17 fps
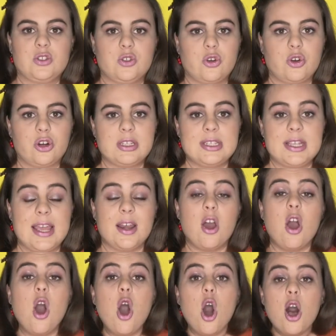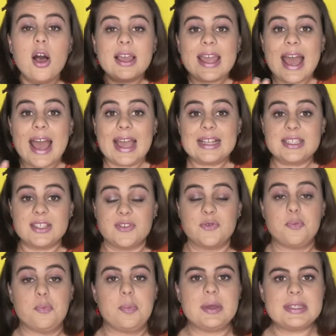stores, and all kinds
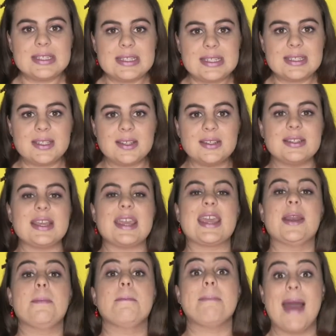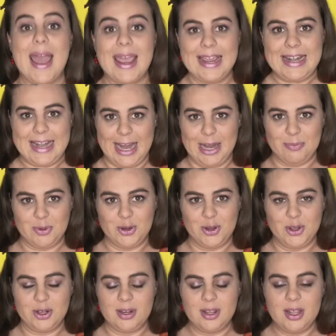of businesses in my
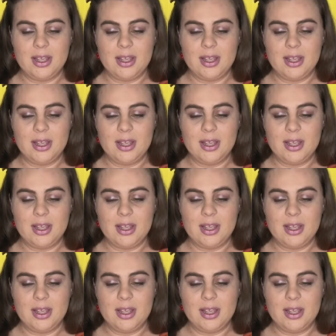neighborhood.